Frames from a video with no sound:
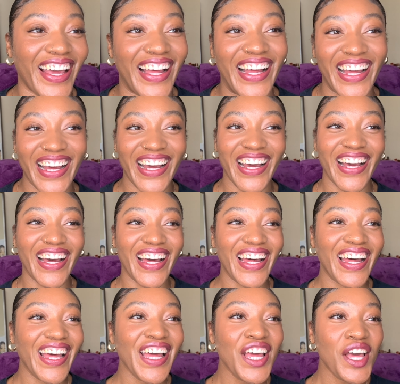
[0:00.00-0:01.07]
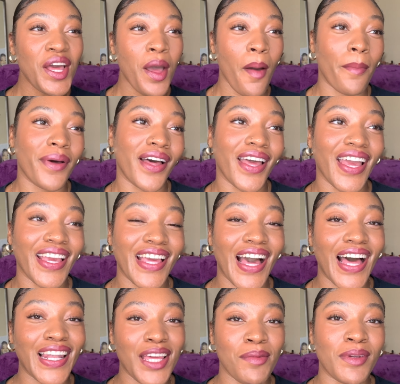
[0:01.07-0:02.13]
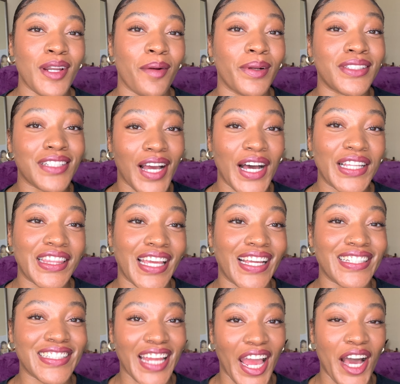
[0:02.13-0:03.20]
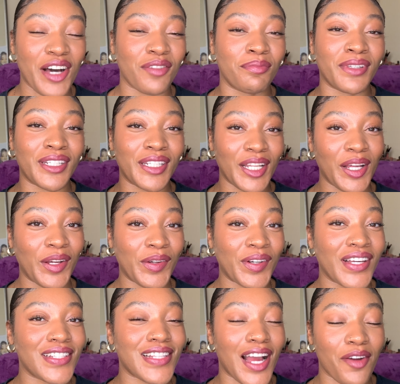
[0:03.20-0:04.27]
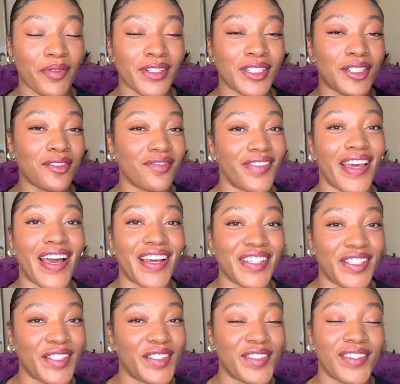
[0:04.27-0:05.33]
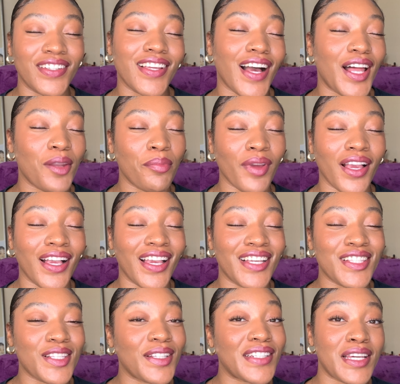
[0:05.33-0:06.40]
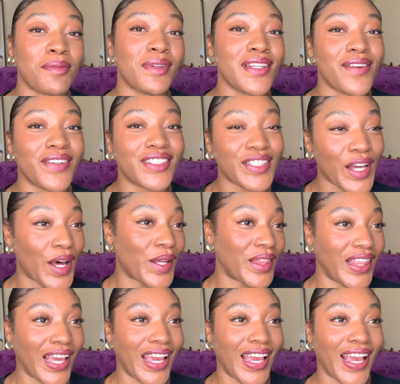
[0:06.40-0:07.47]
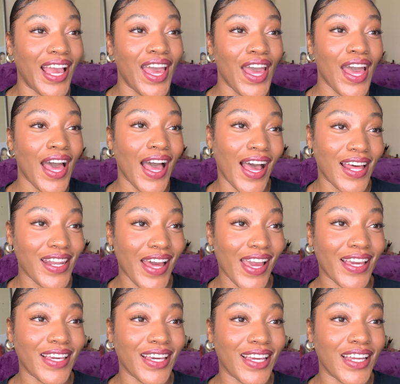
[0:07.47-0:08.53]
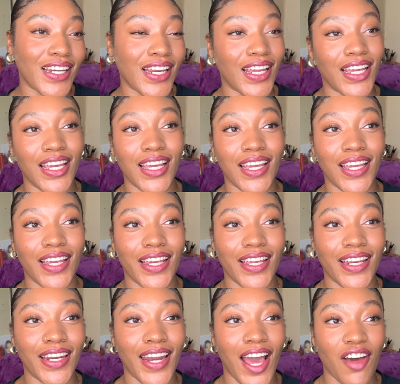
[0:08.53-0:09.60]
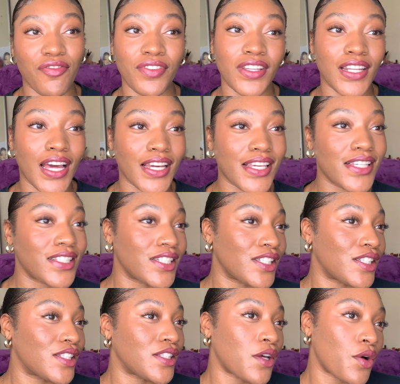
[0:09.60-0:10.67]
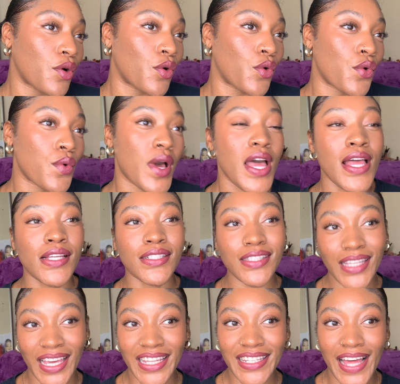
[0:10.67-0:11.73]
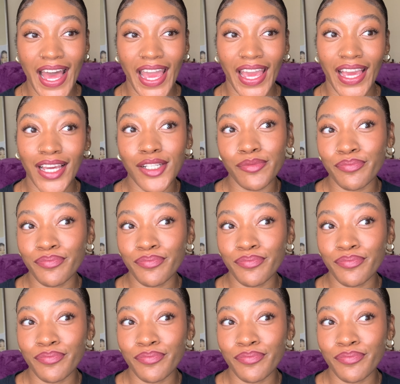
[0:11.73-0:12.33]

but y'all let me know what y'all think down below because i really do value y'all opinion so let me know what y'all think i like it and i feel like it's just so skin like